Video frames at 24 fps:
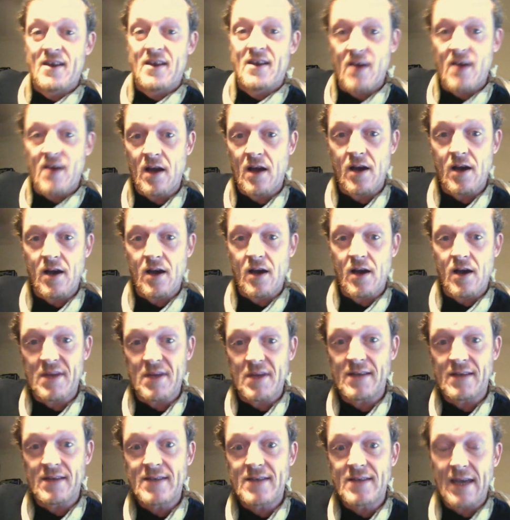not come
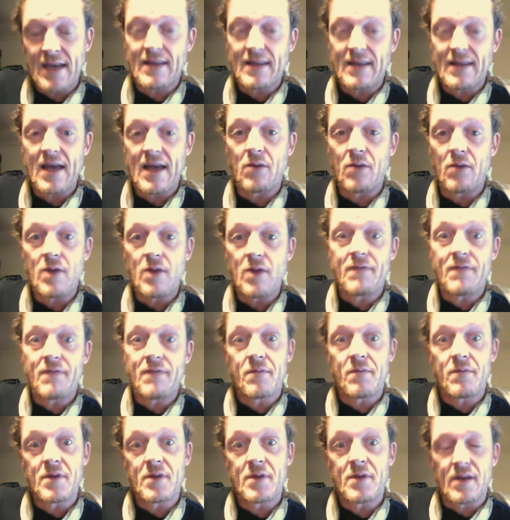and take that away
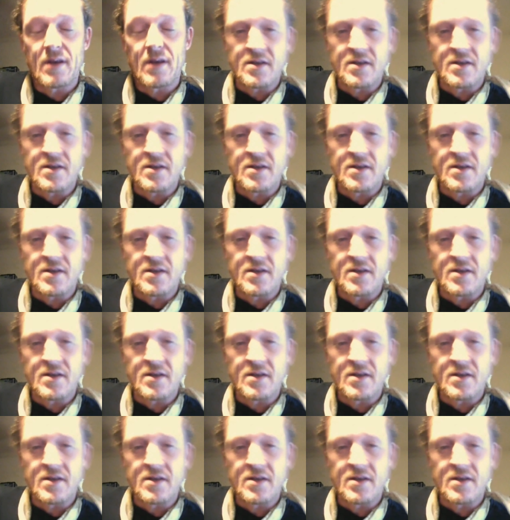from us.